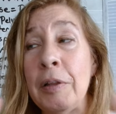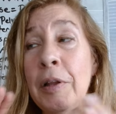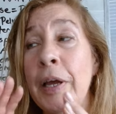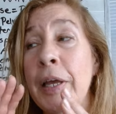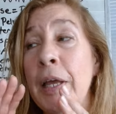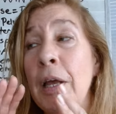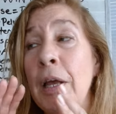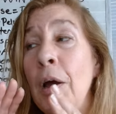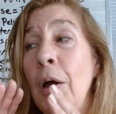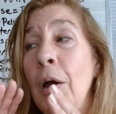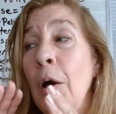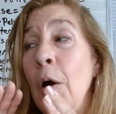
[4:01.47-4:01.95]

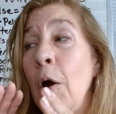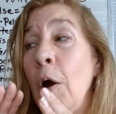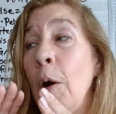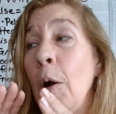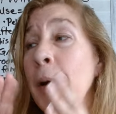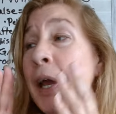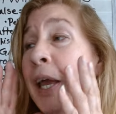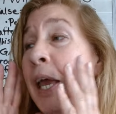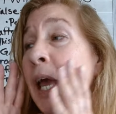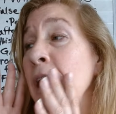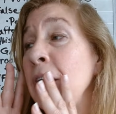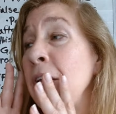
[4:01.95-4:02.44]
like, oh
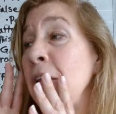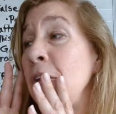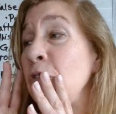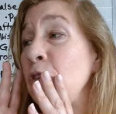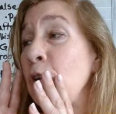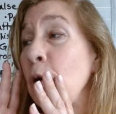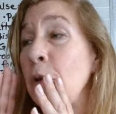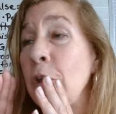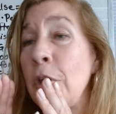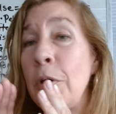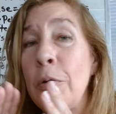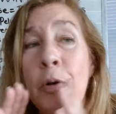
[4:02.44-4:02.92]
my god he's
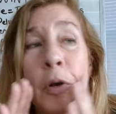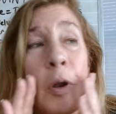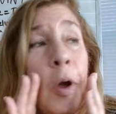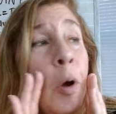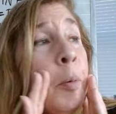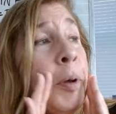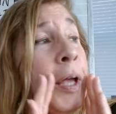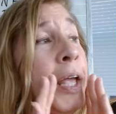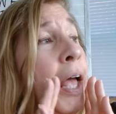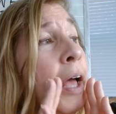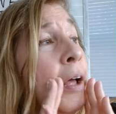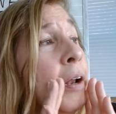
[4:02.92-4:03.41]
so cute oh
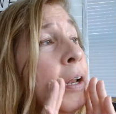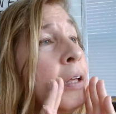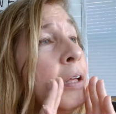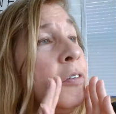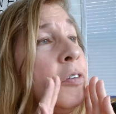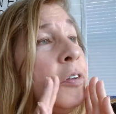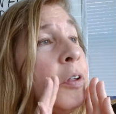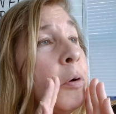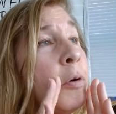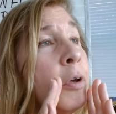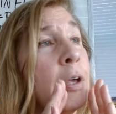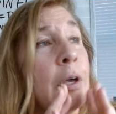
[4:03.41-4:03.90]
my god
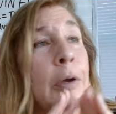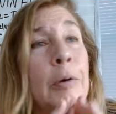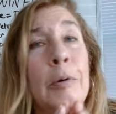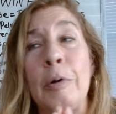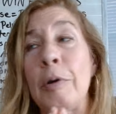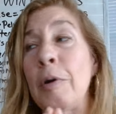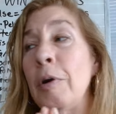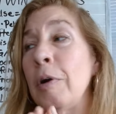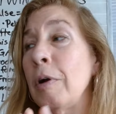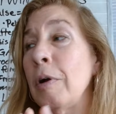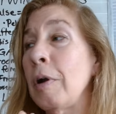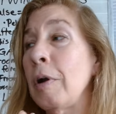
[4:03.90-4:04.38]
he's so
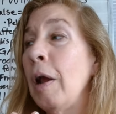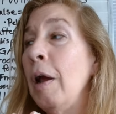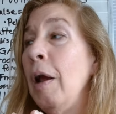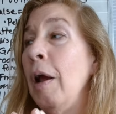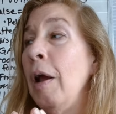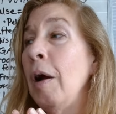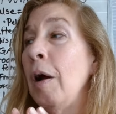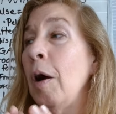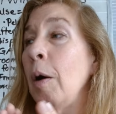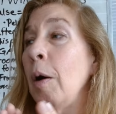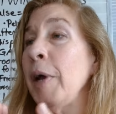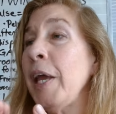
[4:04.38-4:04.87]
cute or
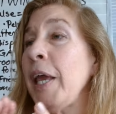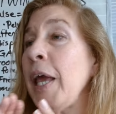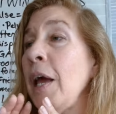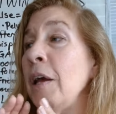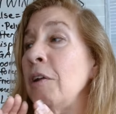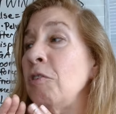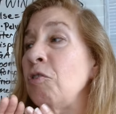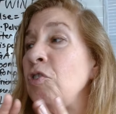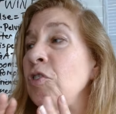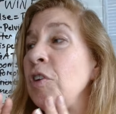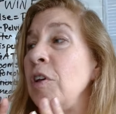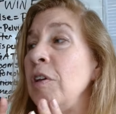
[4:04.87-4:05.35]
oh my
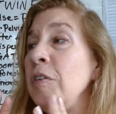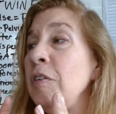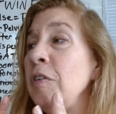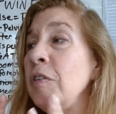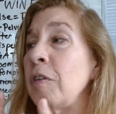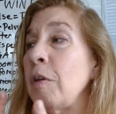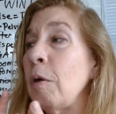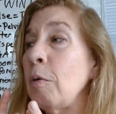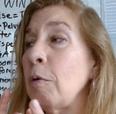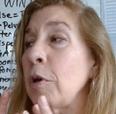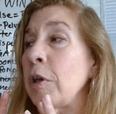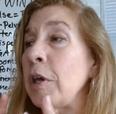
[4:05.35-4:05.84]
god she's
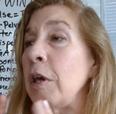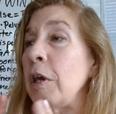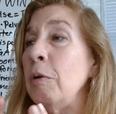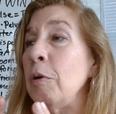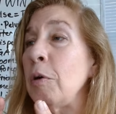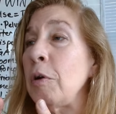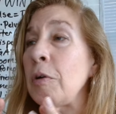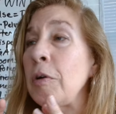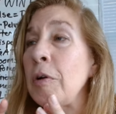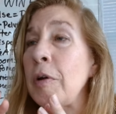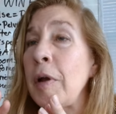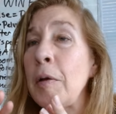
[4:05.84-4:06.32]
so
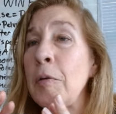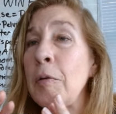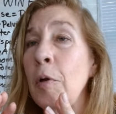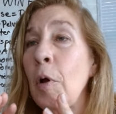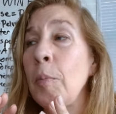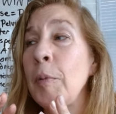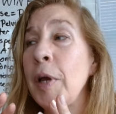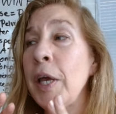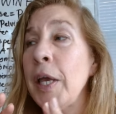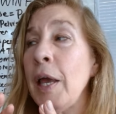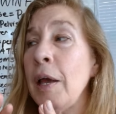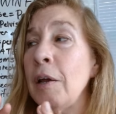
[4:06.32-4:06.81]
cute or oh
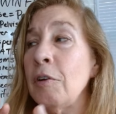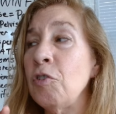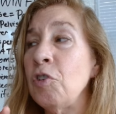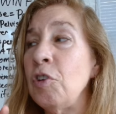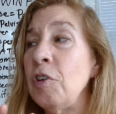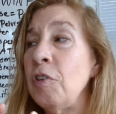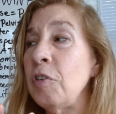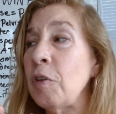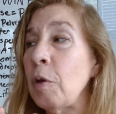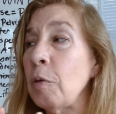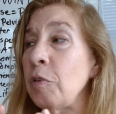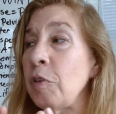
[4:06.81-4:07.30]
my god
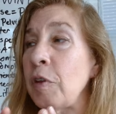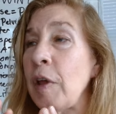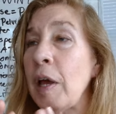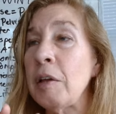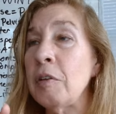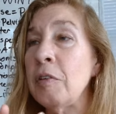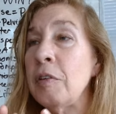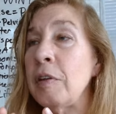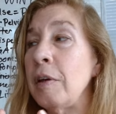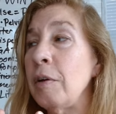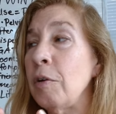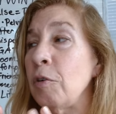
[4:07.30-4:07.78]
she's so
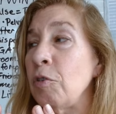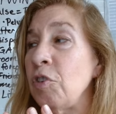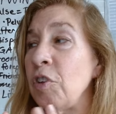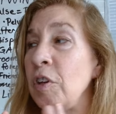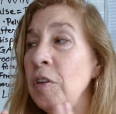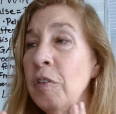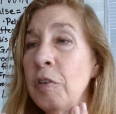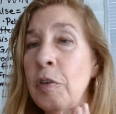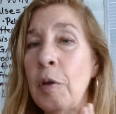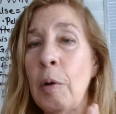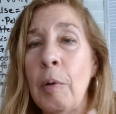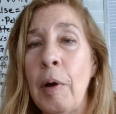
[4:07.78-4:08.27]
sexy or
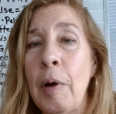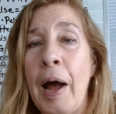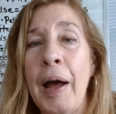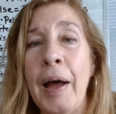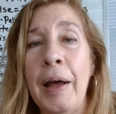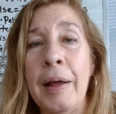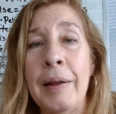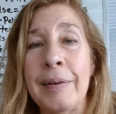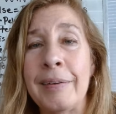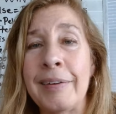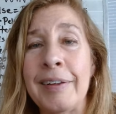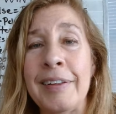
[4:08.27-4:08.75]
she's so
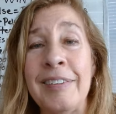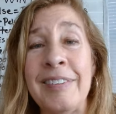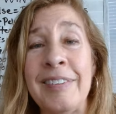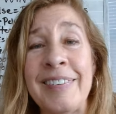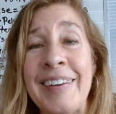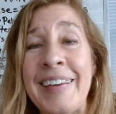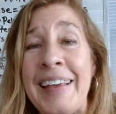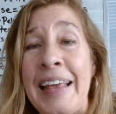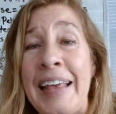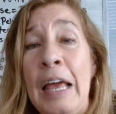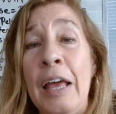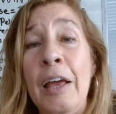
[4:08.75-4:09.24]
hot and it's
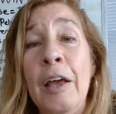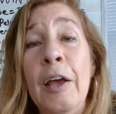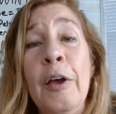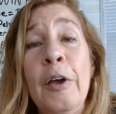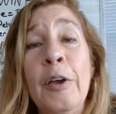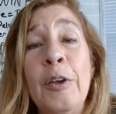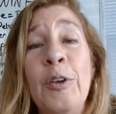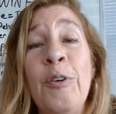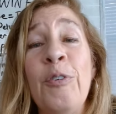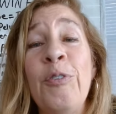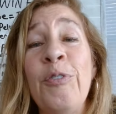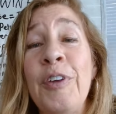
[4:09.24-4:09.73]
like
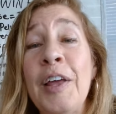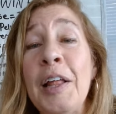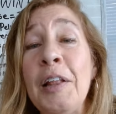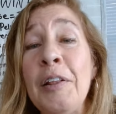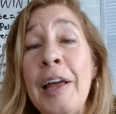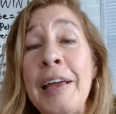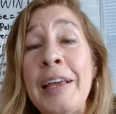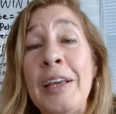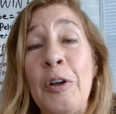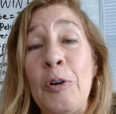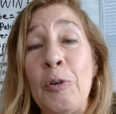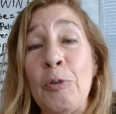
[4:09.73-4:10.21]
you feel
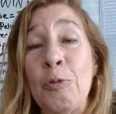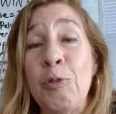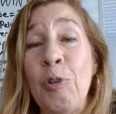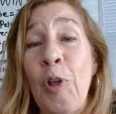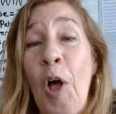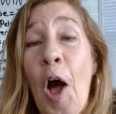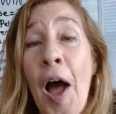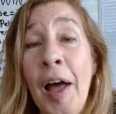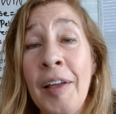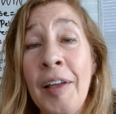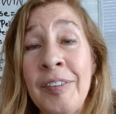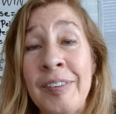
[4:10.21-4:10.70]
like you're
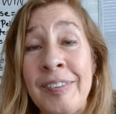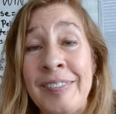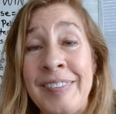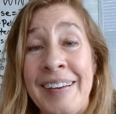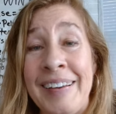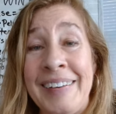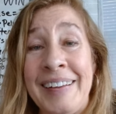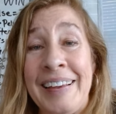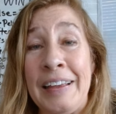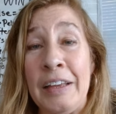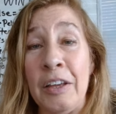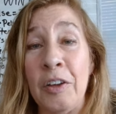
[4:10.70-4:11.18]
lost
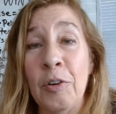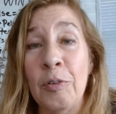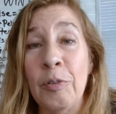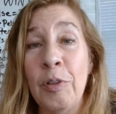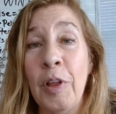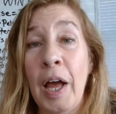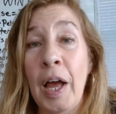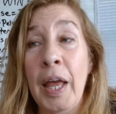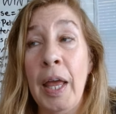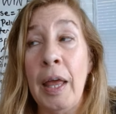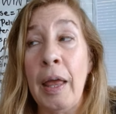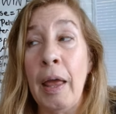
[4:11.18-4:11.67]
in it you're
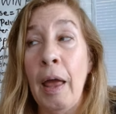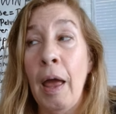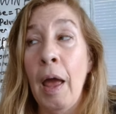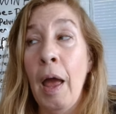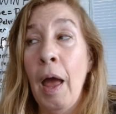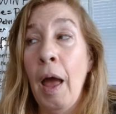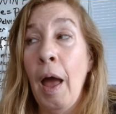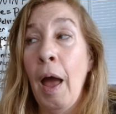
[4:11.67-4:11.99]
like